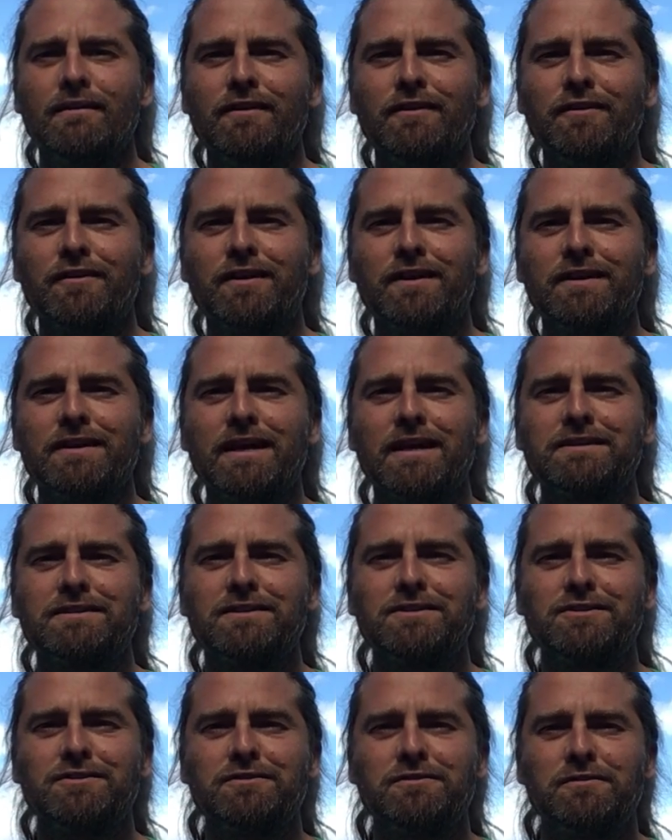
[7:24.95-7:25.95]
you're
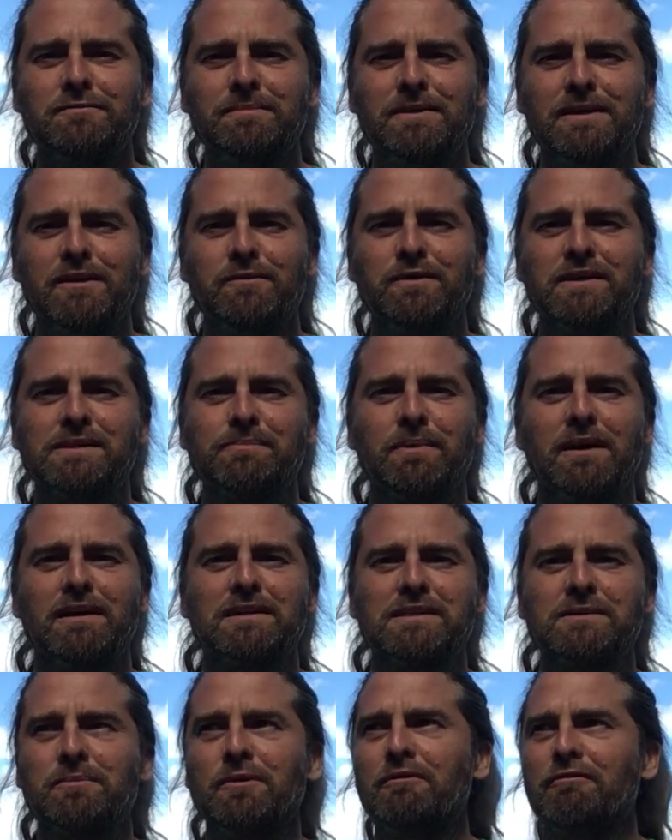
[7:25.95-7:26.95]
connected to being
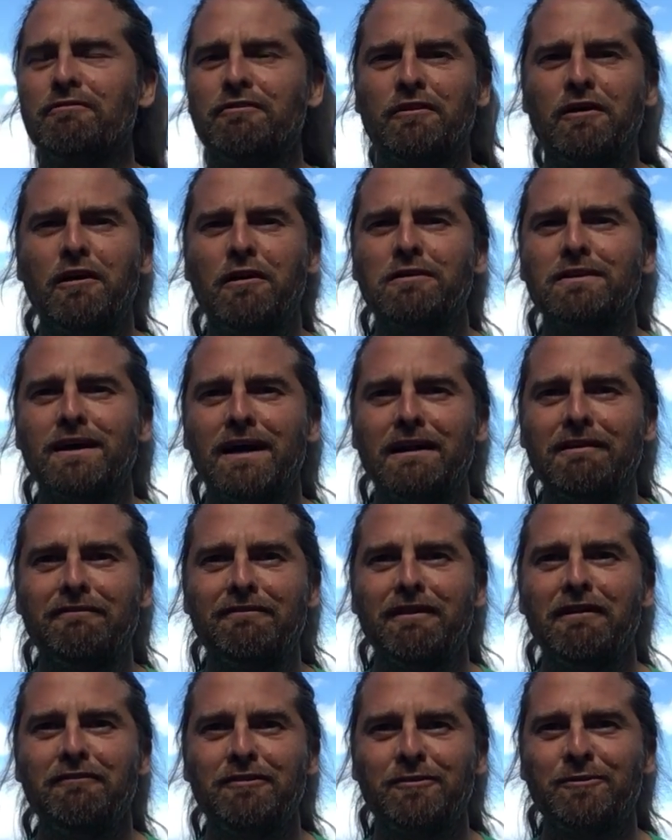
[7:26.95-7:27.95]
responsible for all life
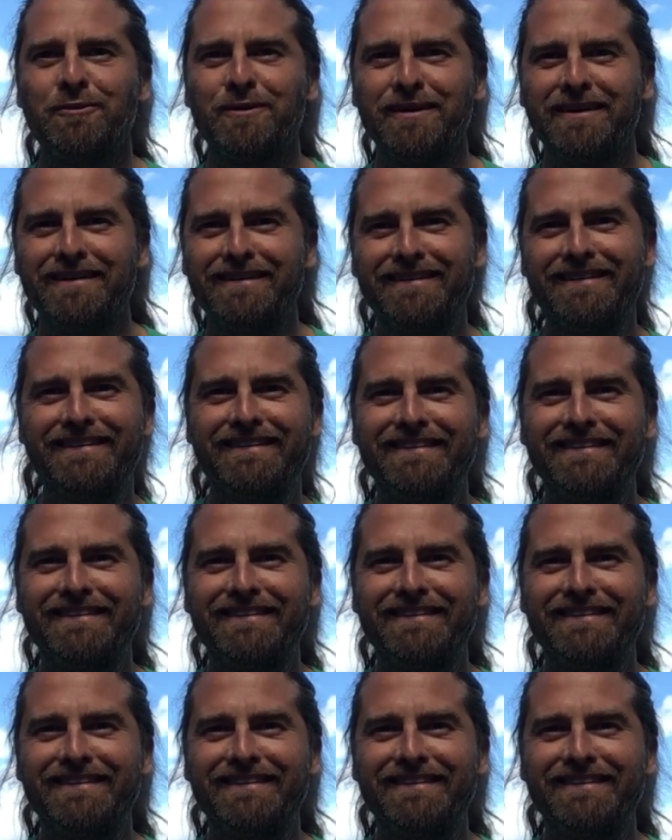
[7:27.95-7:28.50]
everywhere.